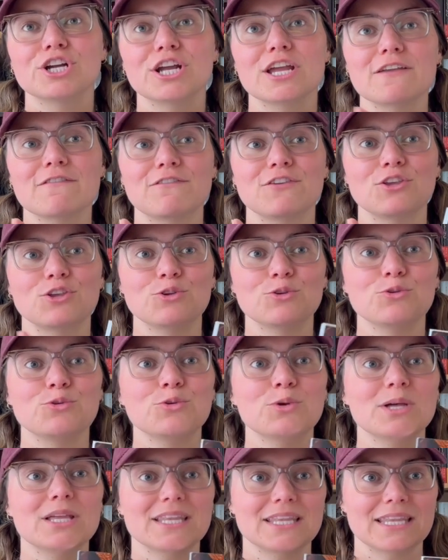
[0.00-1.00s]
If
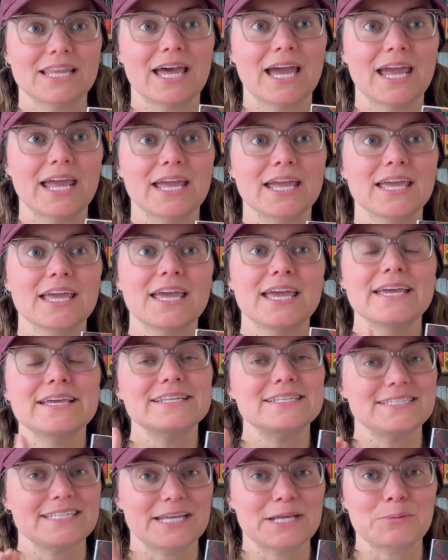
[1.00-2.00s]
you like
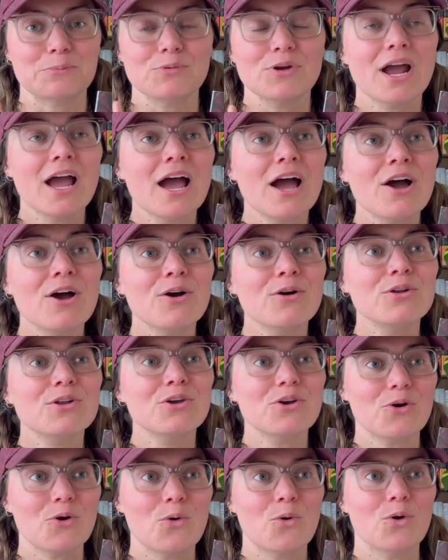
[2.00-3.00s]
Dan
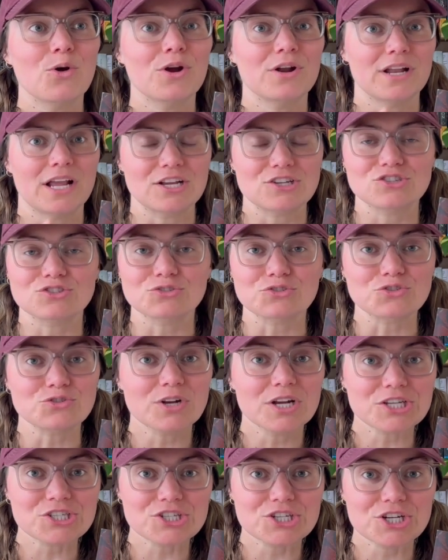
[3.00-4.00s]
Brown or National
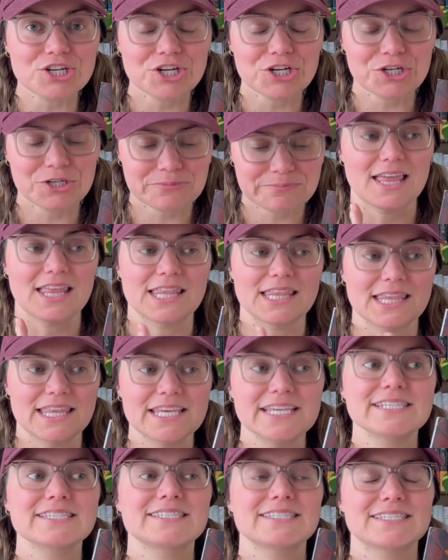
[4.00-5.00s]
Treasure,
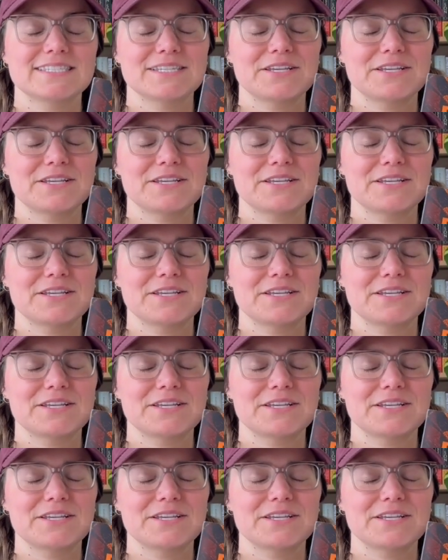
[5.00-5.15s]
this